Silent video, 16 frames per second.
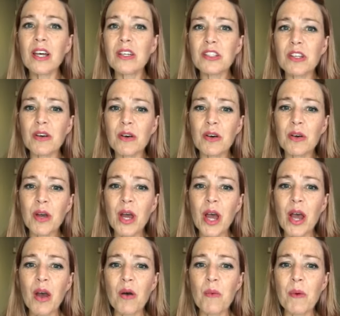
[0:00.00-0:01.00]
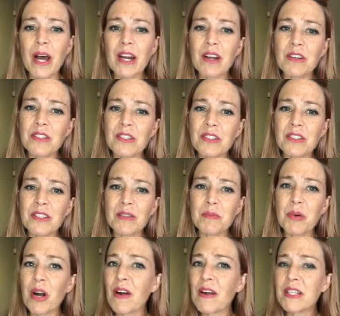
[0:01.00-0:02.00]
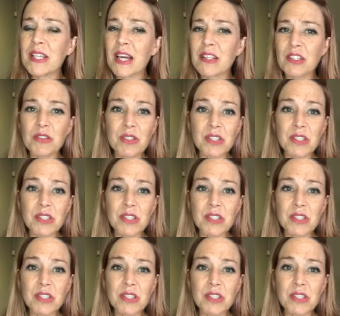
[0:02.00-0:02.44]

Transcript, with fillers: So, why not prioritize